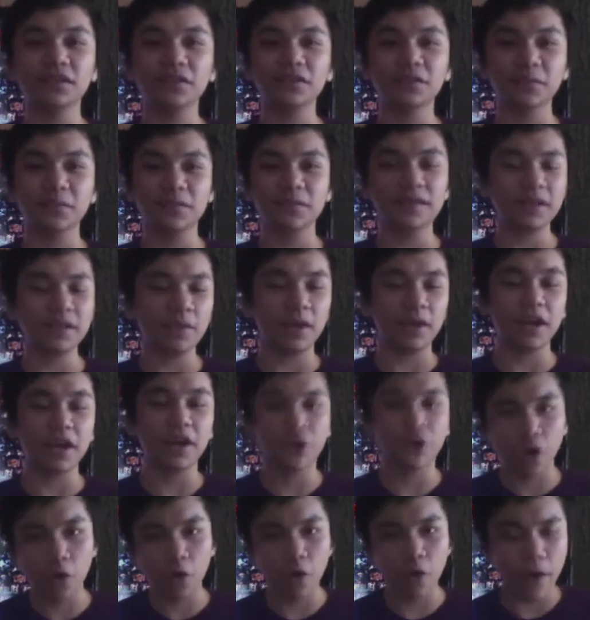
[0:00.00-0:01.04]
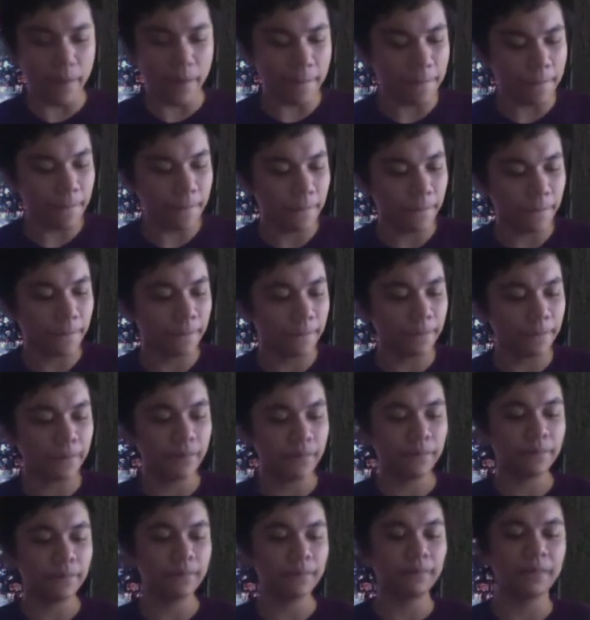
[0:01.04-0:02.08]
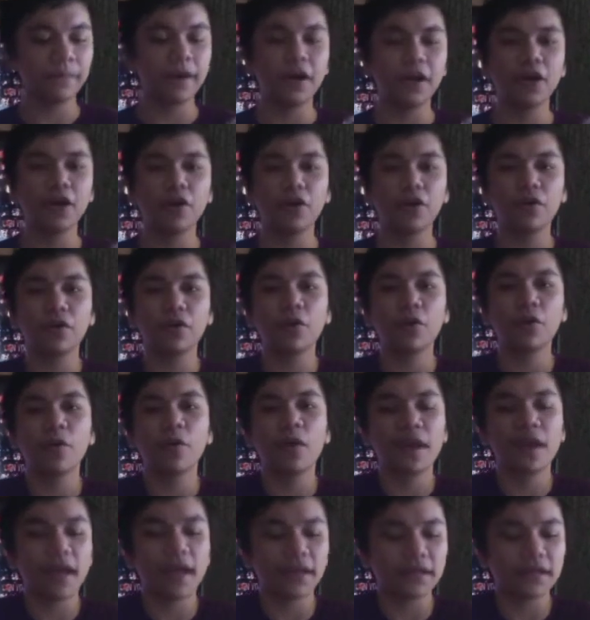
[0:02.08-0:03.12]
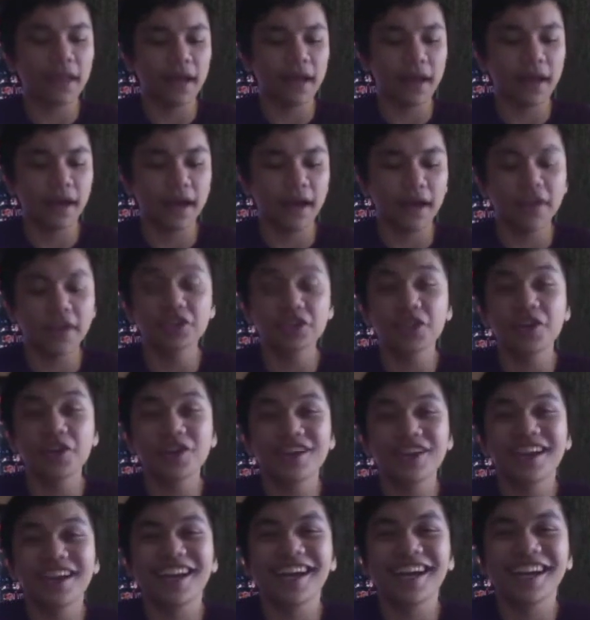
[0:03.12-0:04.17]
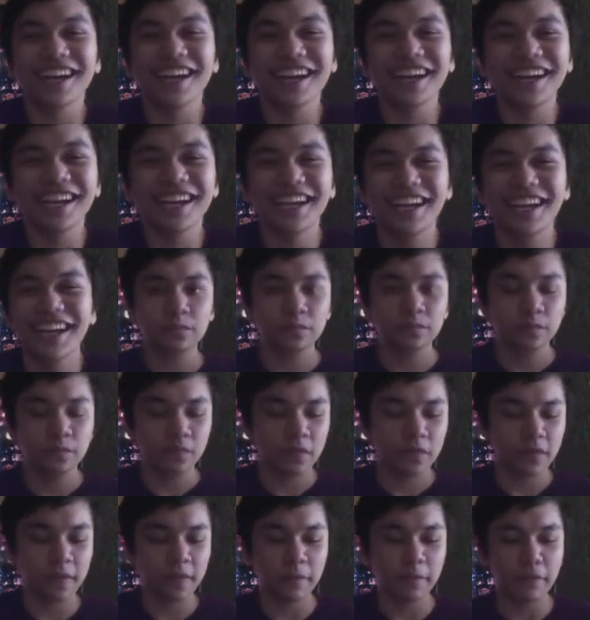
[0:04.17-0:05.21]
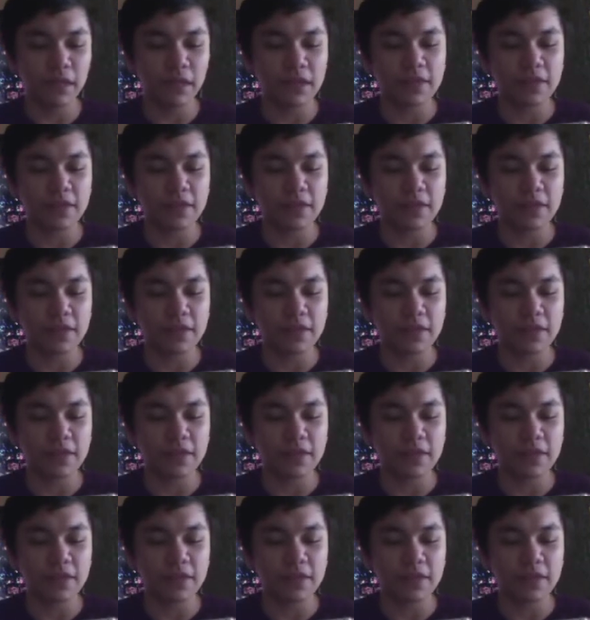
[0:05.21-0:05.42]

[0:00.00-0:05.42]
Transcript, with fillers: to be when I grow up. Pero kung wala talaga, enjoy pa lang Somebody